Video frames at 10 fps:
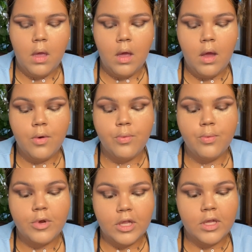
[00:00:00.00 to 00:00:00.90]
I
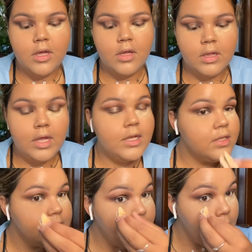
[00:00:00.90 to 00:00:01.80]
really like
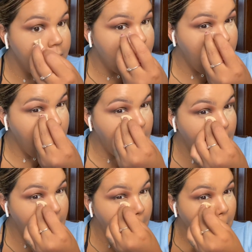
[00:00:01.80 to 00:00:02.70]
this powder.
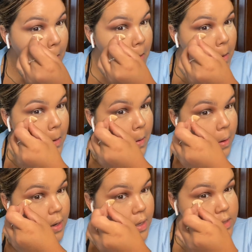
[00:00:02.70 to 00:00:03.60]

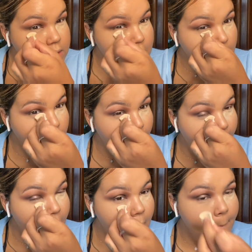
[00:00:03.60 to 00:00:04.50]
It is a little
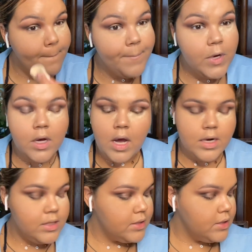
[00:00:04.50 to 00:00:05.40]
matte, but
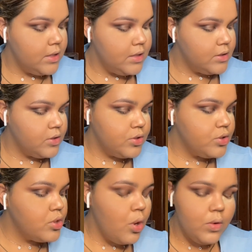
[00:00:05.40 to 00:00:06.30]
honestly, it's
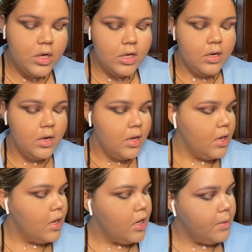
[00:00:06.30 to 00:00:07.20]
so good.
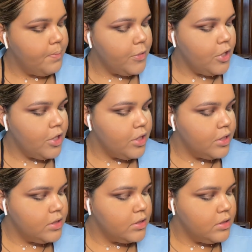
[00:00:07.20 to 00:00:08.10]
It
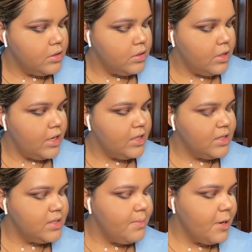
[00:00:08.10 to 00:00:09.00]
blurs and it
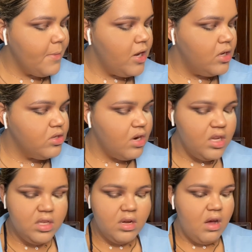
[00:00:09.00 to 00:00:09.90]
doesn't make my under eye
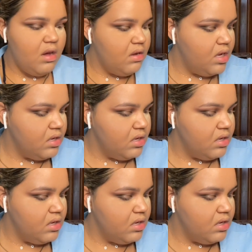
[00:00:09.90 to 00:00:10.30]
look all